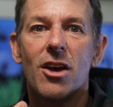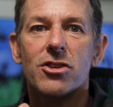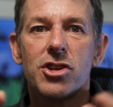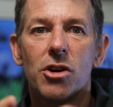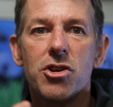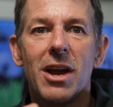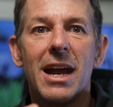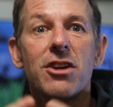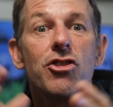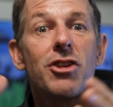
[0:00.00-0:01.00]
so you can
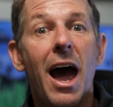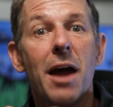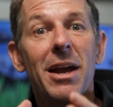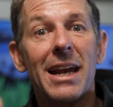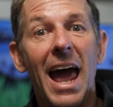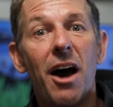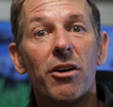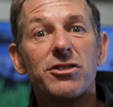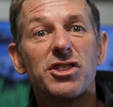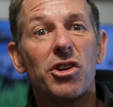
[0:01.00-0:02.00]
get your timing
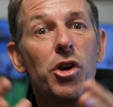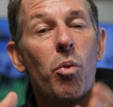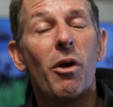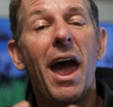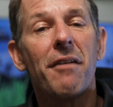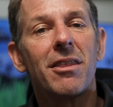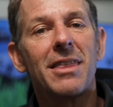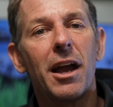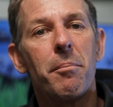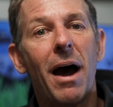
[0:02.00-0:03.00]
down so you won't have to
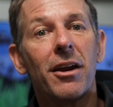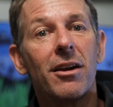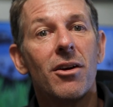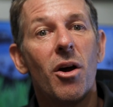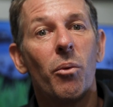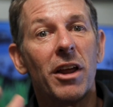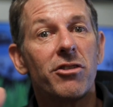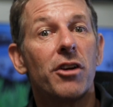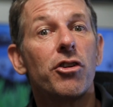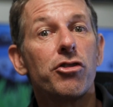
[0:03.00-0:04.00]
think about it when
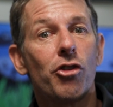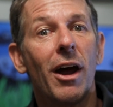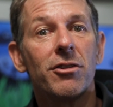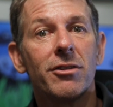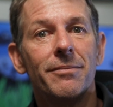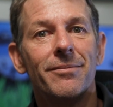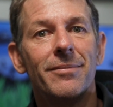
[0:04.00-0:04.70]
it's under stress.